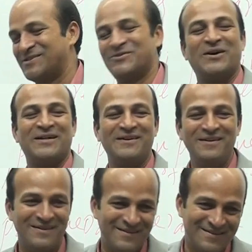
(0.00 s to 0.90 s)
no other
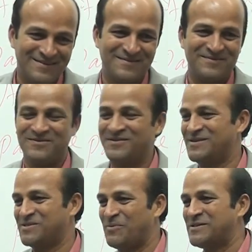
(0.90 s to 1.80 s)

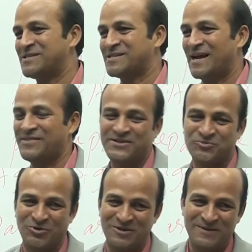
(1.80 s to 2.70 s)
species on this
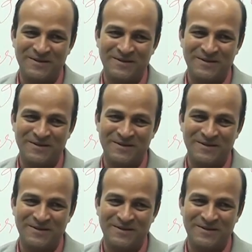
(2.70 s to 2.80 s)
world.